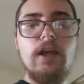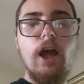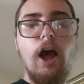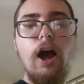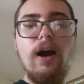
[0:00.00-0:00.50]

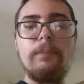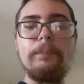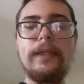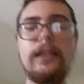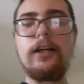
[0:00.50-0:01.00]
um,
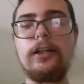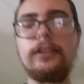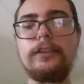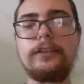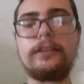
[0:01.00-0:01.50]

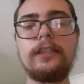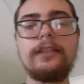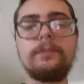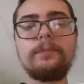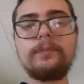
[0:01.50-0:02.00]
because
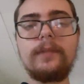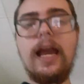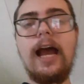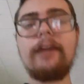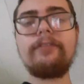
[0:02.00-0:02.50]

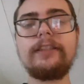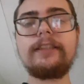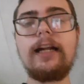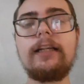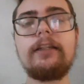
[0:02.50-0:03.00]
I've
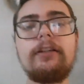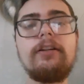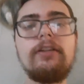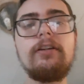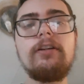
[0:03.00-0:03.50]
decided
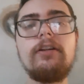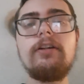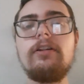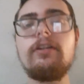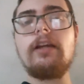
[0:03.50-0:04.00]

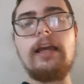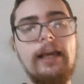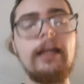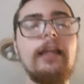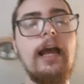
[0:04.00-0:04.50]

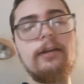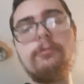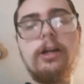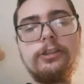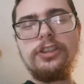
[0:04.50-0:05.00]
and I
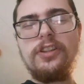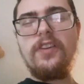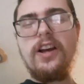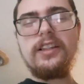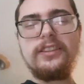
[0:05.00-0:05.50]
watched
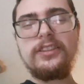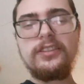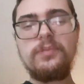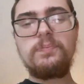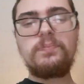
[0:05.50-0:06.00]
Devon's
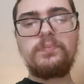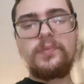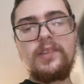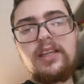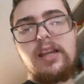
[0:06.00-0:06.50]

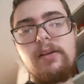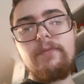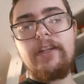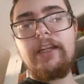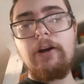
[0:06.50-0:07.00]

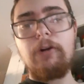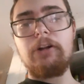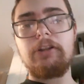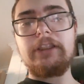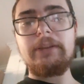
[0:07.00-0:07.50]
video
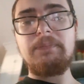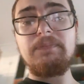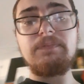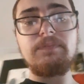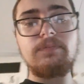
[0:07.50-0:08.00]
early,
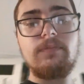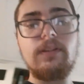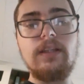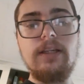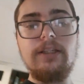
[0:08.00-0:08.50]

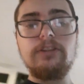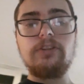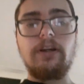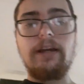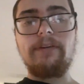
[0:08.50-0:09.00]

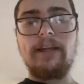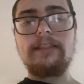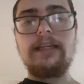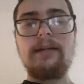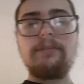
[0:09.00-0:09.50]
so I've had
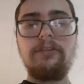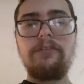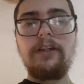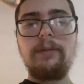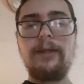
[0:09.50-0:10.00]
time to
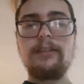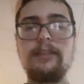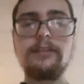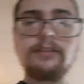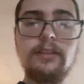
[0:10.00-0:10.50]
think about
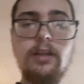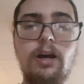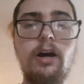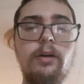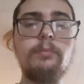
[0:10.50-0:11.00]
this.
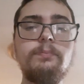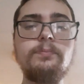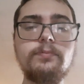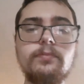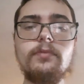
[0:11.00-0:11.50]
Um,
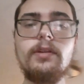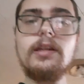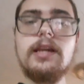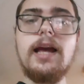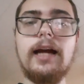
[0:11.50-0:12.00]

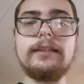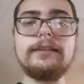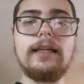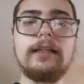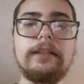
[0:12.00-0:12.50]
I
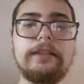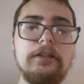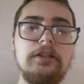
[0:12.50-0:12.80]
decided